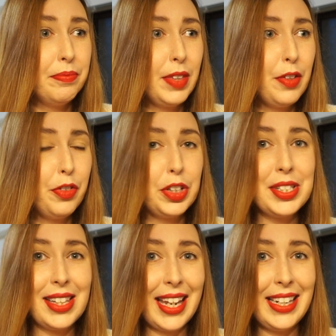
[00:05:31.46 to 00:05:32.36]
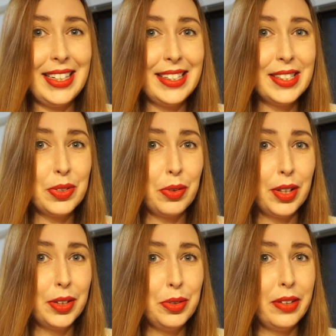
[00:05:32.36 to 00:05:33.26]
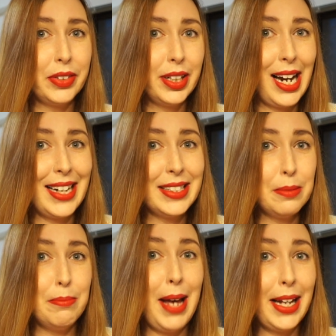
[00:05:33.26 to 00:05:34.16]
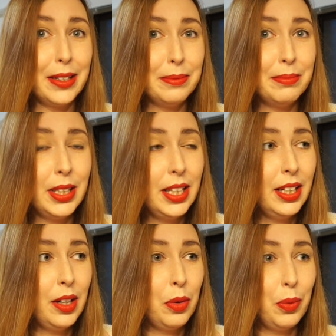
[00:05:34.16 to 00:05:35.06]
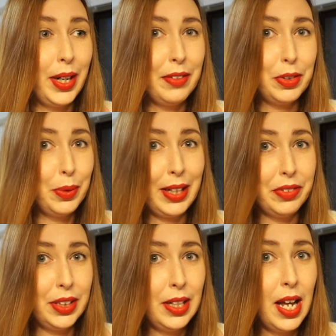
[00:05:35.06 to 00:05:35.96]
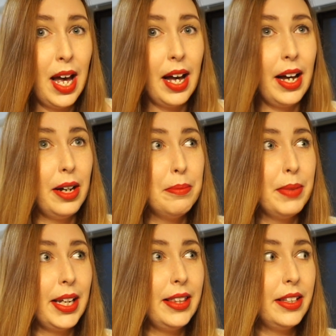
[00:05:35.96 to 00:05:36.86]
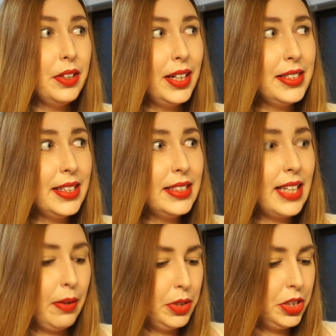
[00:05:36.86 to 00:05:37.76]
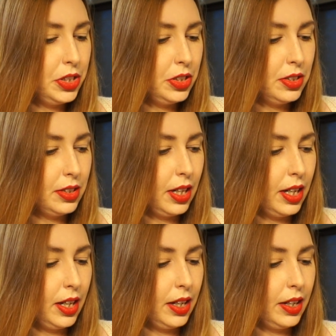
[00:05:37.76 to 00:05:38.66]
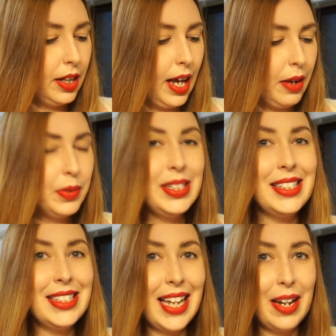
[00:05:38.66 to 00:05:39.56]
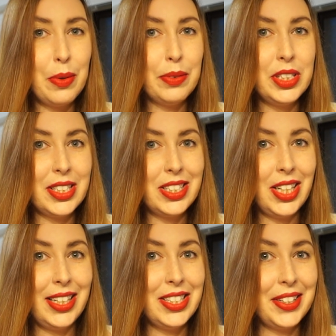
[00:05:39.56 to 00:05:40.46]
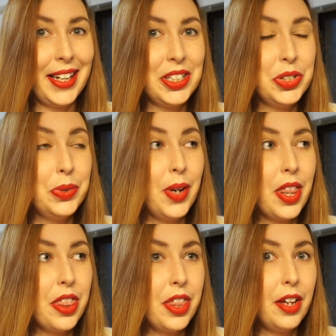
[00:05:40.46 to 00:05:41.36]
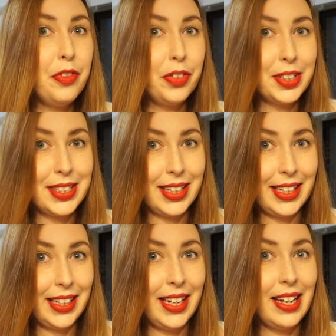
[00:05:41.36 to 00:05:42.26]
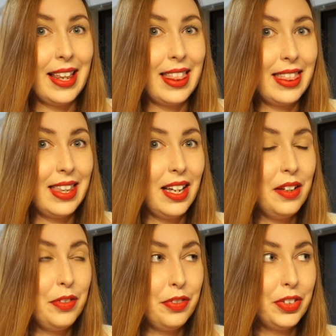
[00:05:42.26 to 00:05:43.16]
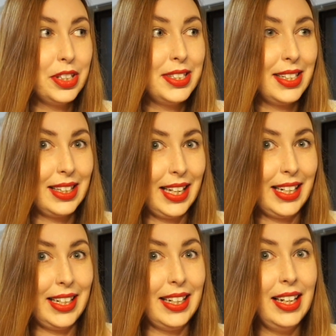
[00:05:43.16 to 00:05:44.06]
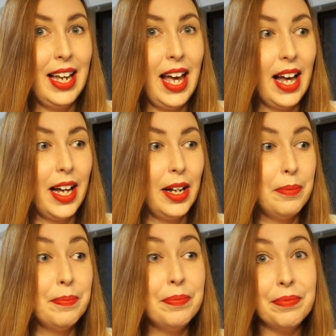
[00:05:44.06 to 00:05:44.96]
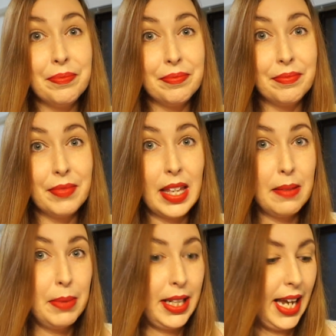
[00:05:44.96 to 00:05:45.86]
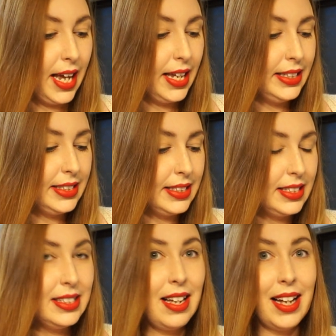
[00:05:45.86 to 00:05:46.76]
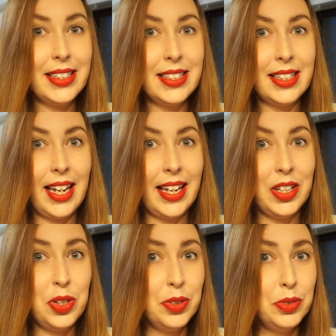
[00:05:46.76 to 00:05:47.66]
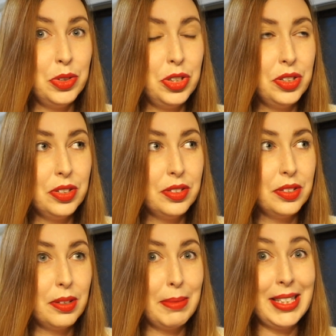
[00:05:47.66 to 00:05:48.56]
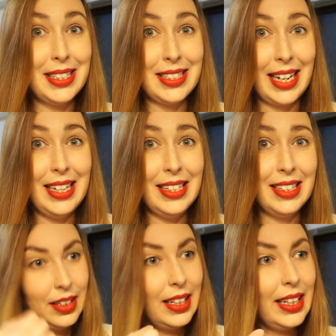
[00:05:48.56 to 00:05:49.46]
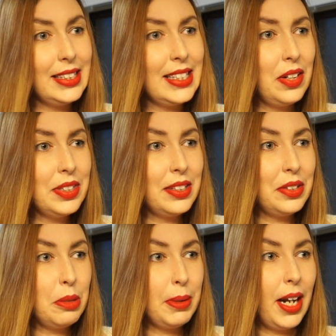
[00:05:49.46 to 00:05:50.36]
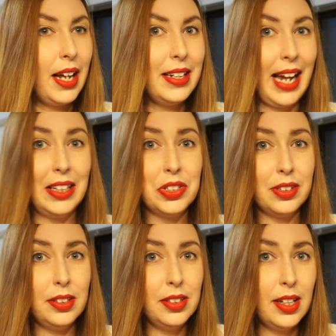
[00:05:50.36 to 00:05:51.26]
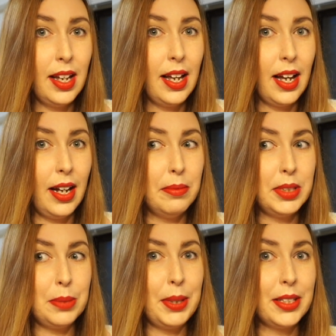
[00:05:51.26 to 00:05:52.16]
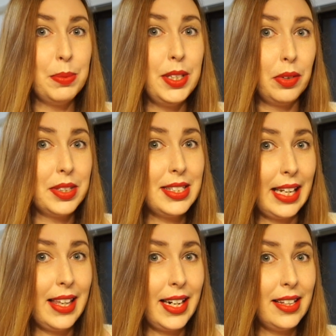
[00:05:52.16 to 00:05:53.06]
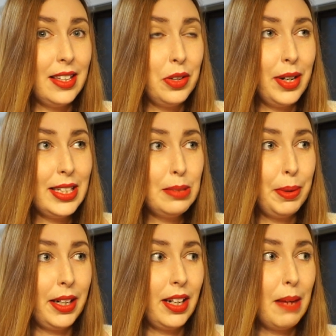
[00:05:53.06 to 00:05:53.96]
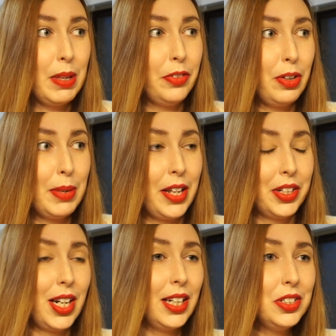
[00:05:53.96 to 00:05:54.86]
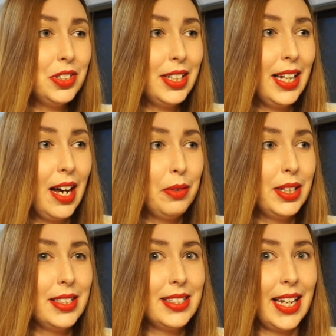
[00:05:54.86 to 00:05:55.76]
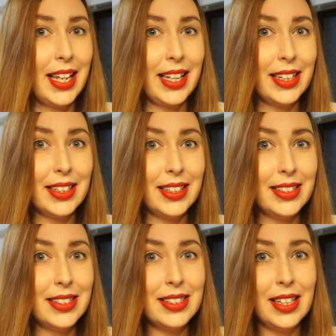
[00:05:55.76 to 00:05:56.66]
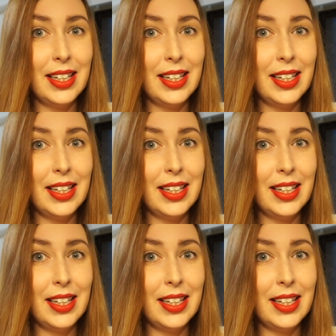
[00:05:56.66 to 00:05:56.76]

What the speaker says: first ladies or whoever as madam, whatever. In the United States, I would say we would just change that to the first lady, the first lady. But yeah, it's not a huge mistake. It sounds a little bit unnatural. Just because we don't say that in the US, but coming from another country, I wouldn't say that is